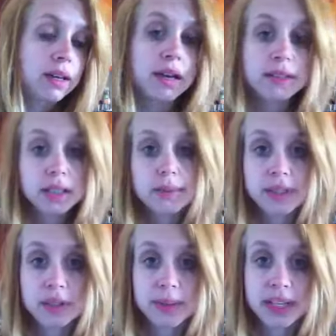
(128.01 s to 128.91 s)
Every time I
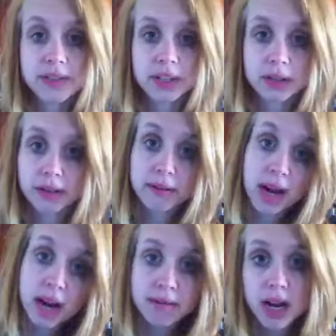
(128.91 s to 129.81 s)
start making a video, they're like, wee,
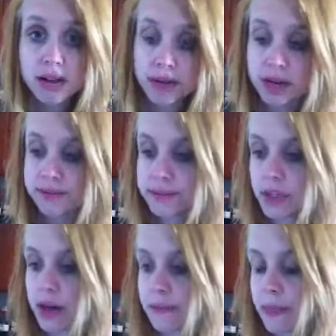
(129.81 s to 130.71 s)
wee, wee.
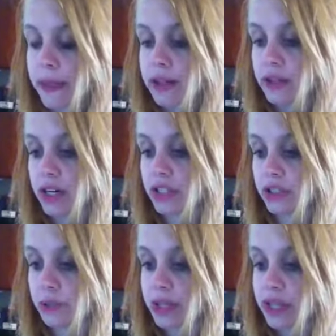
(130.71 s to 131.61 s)
Okay,
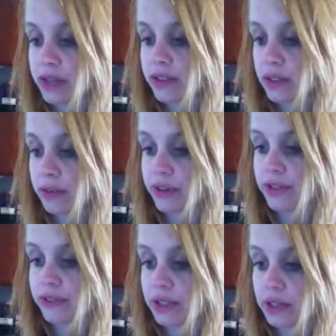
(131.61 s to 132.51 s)
directions. Preheat oven to
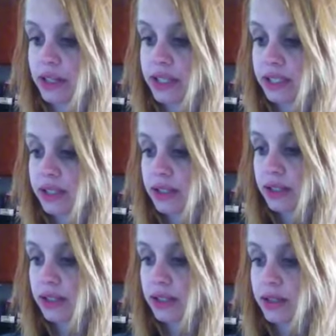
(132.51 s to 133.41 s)
350 degrees,
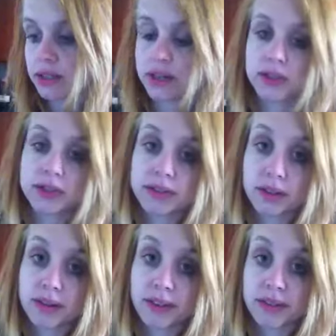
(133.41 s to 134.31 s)

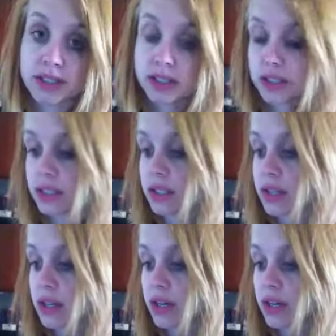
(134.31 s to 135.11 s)
175 Celsius.